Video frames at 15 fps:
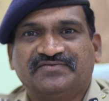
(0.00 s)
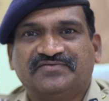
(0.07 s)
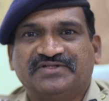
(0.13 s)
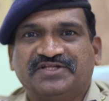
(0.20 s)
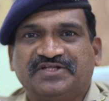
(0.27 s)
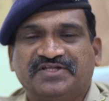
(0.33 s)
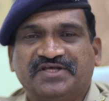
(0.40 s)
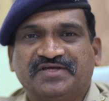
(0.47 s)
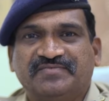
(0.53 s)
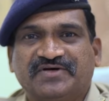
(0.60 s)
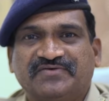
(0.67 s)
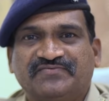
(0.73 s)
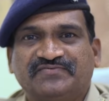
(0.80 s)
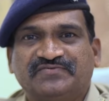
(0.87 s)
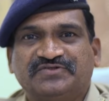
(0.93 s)
with the theme
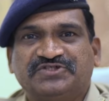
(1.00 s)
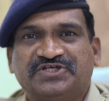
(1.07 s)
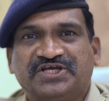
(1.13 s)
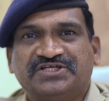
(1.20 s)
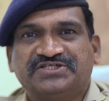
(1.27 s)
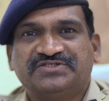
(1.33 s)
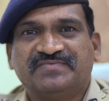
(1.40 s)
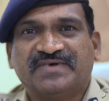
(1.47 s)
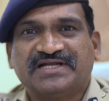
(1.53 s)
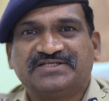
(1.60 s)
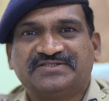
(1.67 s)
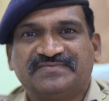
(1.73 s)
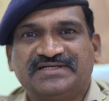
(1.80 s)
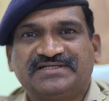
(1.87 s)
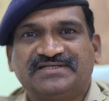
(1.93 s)
of change
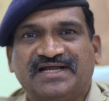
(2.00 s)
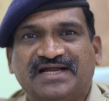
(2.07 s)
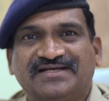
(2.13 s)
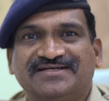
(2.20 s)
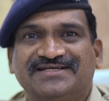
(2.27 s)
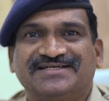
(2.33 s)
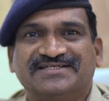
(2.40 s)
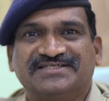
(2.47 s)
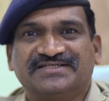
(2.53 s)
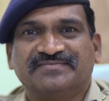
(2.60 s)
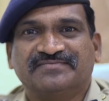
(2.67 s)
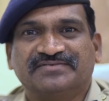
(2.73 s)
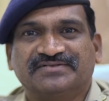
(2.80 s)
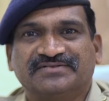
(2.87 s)
management and leadership.